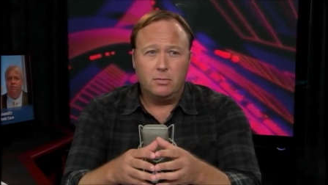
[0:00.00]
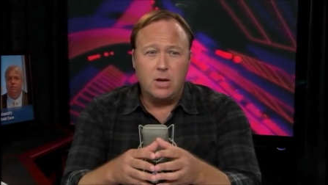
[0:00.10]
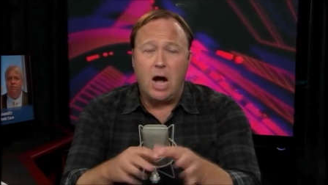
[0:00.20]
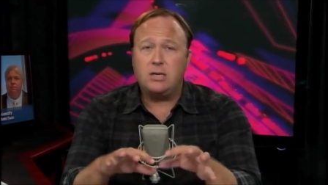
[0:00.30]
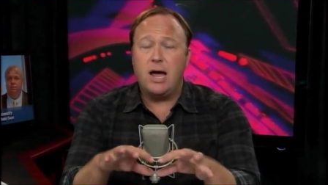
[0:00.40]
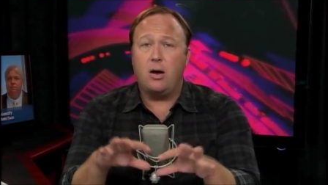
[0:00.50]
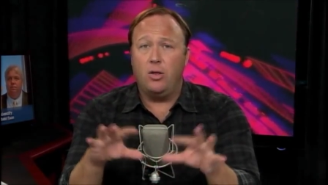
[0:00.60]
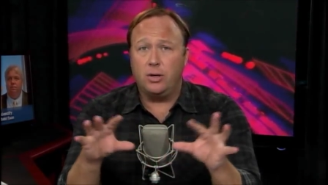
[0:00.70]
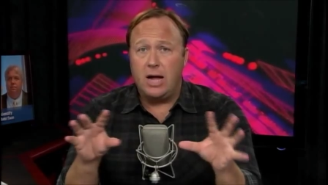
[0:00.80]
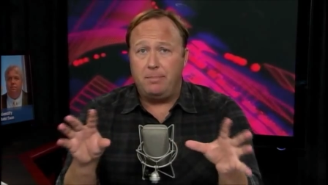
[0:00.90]
Knocked out
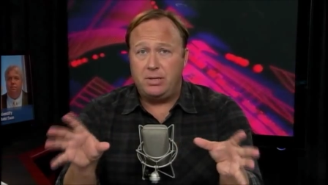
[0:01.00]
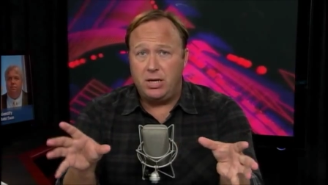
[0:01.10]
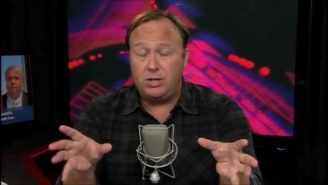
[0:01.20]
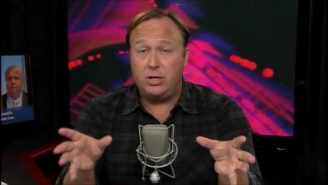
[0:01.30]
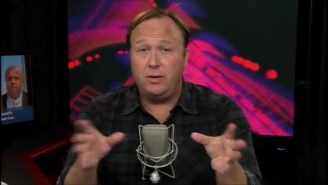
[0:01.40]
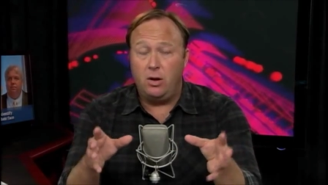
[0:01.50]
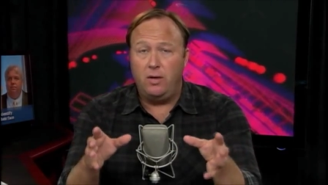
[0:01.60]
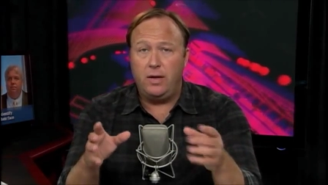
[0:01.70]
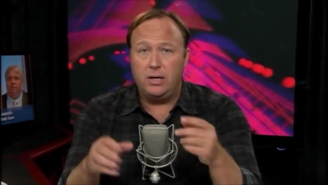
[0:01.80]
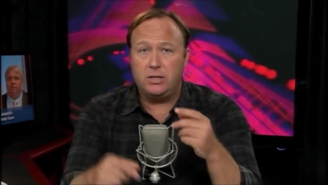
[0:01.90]
all their competition, then
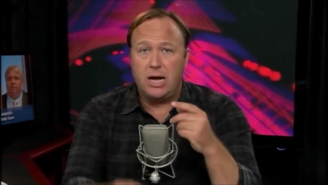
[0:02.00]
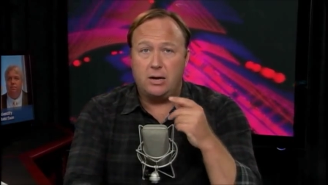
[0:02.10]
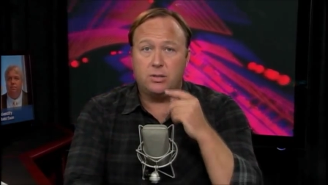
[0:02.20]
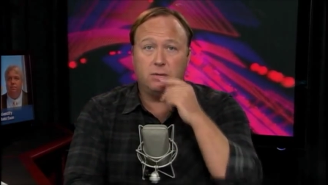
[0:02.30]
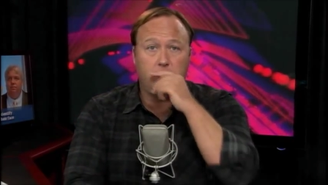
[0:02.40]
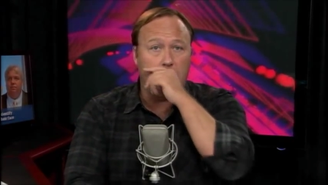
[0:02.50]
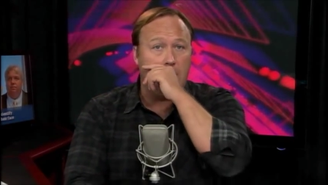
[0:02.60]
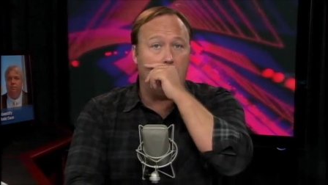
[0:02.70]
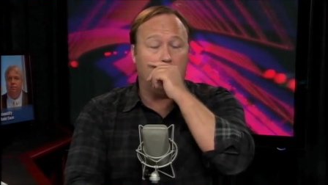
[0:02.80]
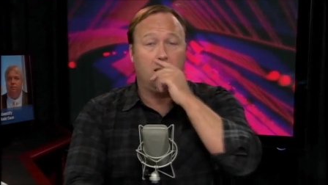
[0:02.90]
only the insiders could bring
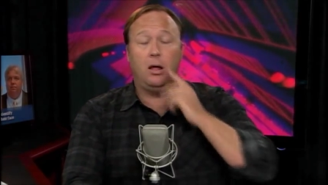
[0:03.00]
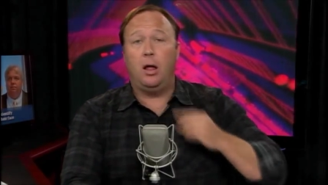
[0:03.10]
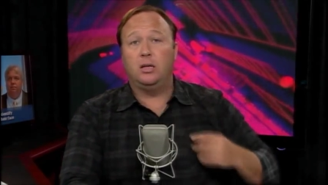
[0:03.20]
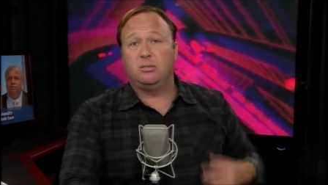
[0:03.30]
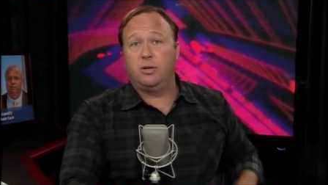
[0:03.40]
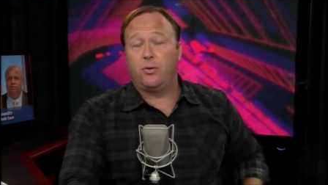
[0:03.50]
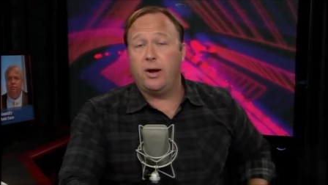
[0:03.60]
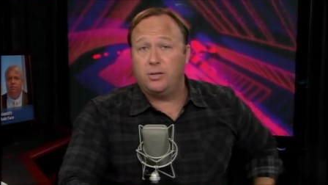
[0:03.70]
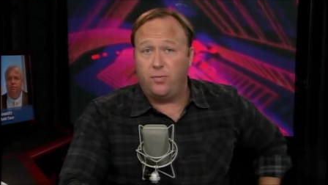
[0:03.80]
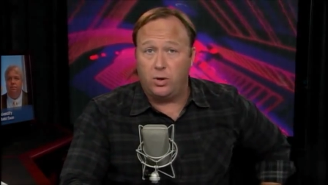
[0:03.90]
in alcohol. Some of the
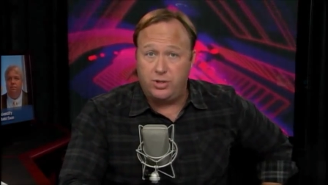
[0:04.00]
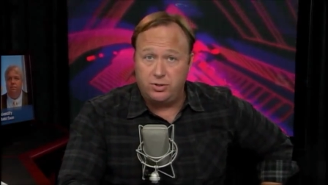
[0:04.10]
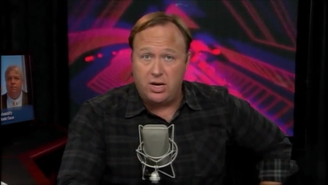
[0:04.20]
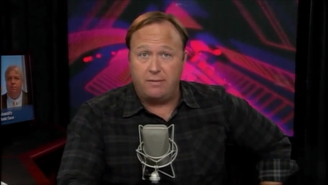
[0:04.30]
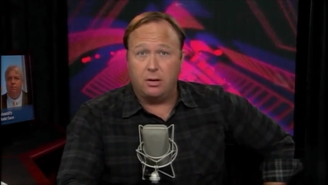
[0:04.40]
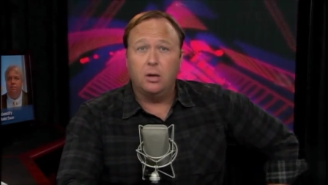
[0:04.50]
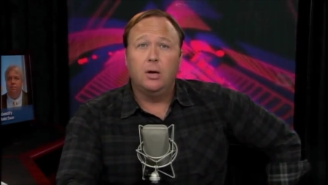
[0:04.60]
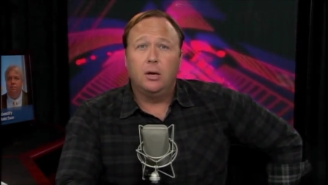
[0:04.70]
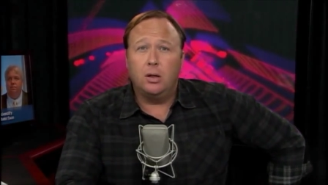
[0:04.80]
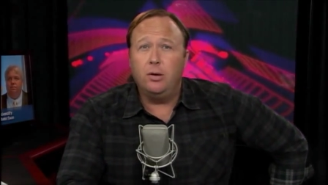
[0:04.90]
greatest fortunes ever,
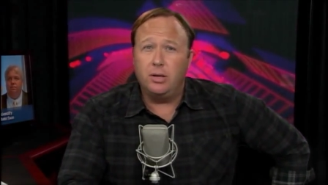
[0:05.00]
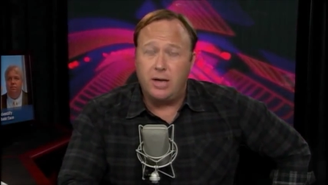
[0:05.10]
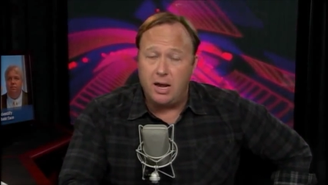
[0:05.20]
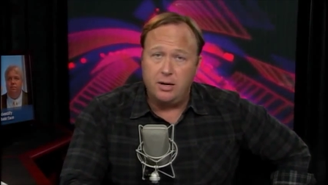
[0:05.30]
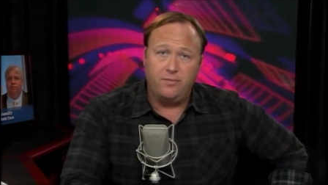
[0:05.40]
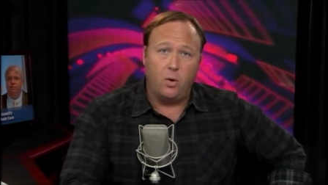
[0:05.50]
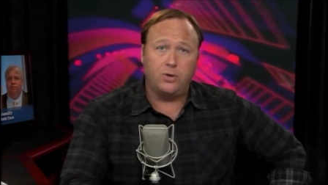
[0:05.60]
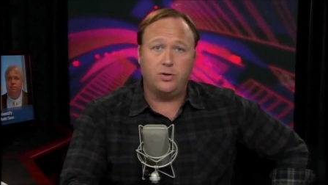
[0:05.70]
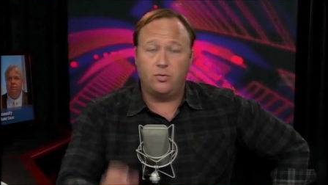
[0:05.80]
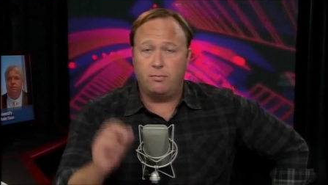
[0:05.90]
including the Kennedy
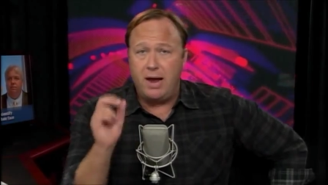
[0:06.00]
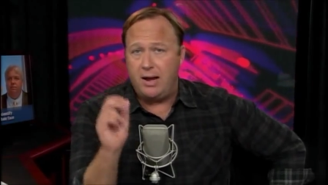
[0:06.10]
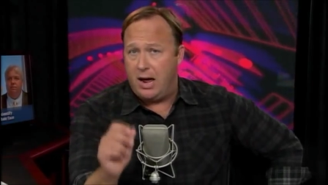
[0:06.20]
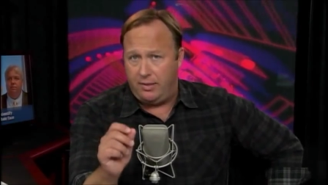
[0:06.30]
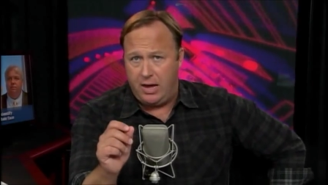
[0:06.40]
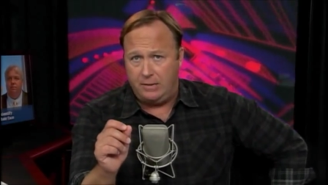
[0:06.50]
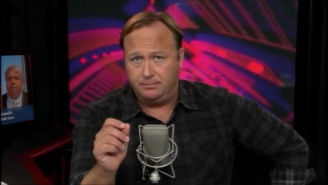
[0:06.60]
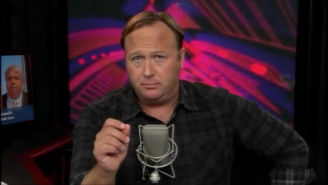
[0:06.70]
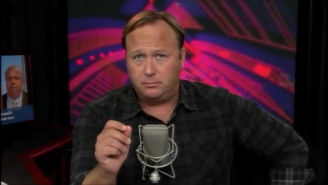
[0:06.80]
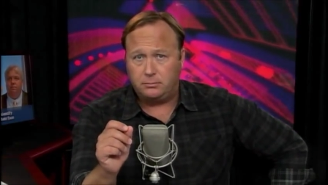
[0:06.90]
fortunes, were made out of that.
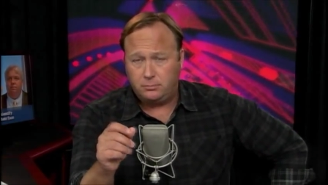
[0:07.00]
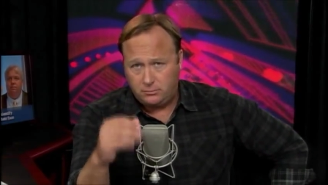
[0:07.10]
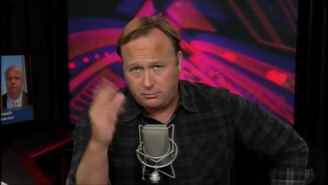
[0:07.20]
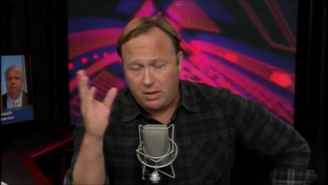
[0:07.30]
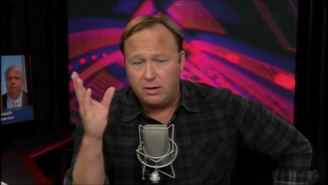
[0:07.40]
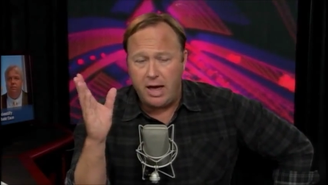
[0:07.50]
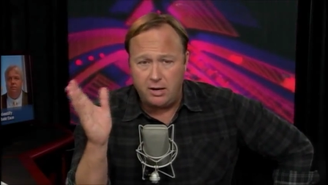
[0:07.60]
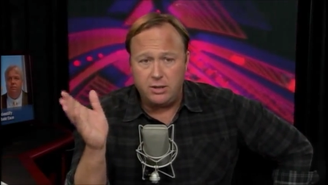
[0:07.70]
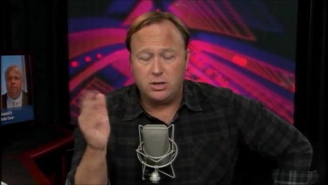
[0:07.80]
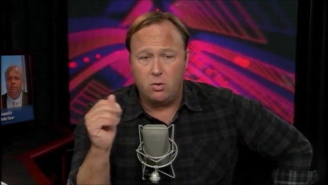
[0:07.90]

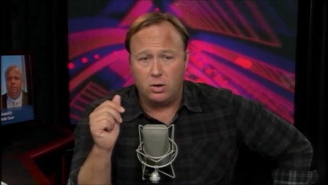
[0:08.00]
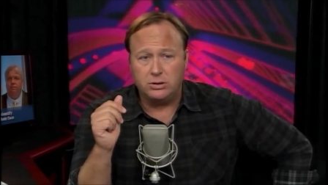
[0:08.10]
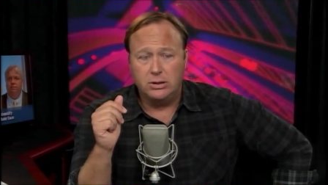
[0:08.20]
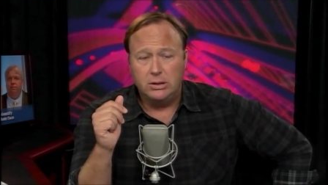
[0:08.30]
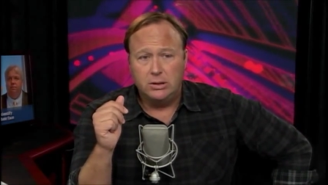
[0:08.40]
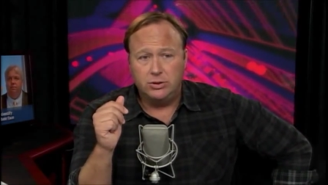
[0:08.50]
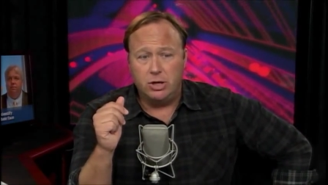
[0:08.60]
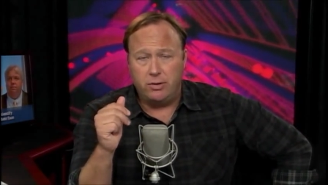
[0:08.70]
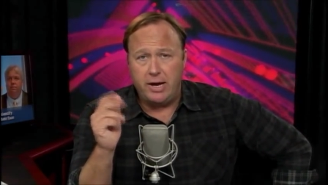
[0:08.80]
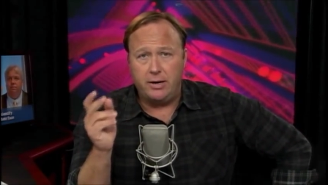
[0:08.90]
Kennedy's, of course,
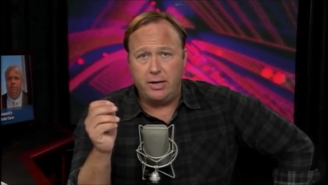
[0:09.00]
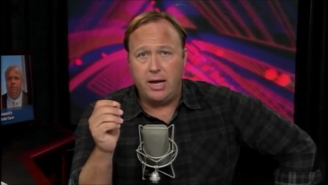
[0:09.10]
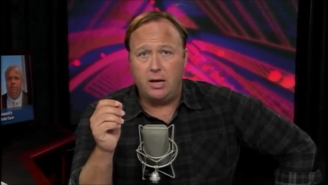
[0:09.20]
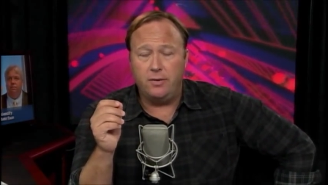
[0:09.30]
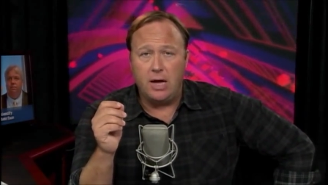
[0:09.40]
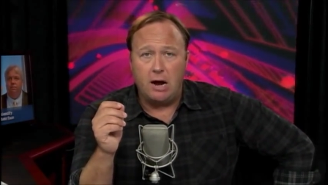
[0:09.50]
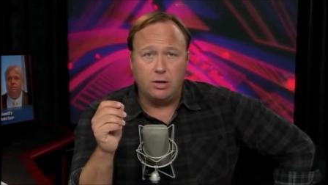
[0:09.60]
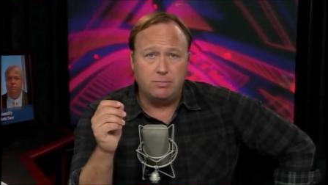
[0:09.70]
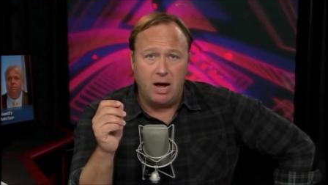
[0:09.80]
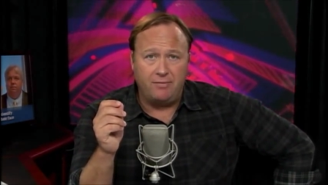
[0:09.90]
Joe Kennedy, head of the
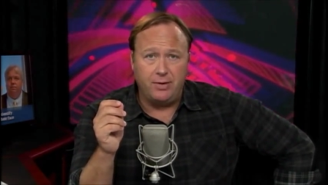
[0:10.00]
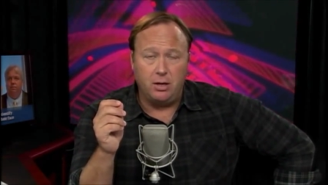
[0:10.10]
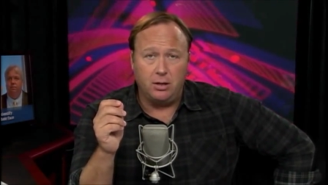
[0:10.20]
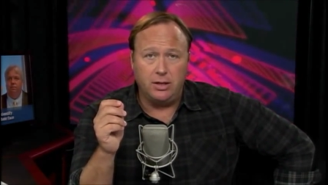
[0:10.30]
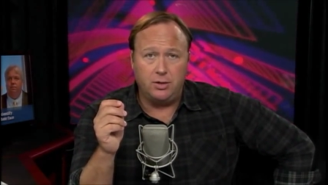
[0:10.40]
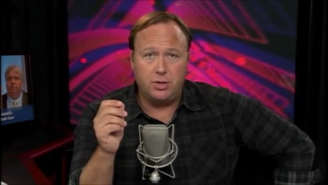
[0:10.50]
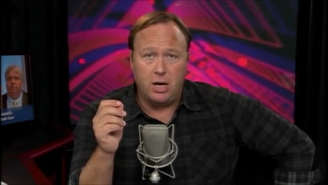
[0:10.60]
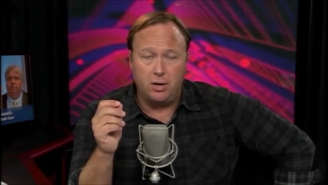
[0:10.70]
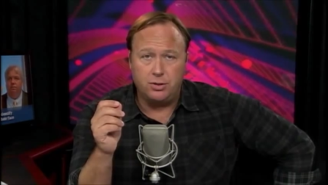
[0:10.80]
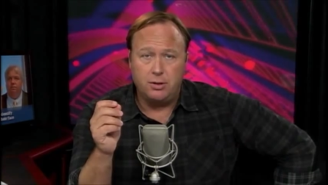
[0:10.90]
Irish Mafia on the East
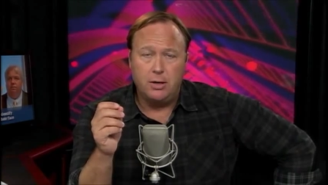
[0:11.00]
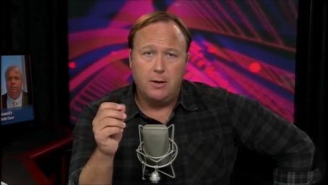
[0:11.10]
Coast.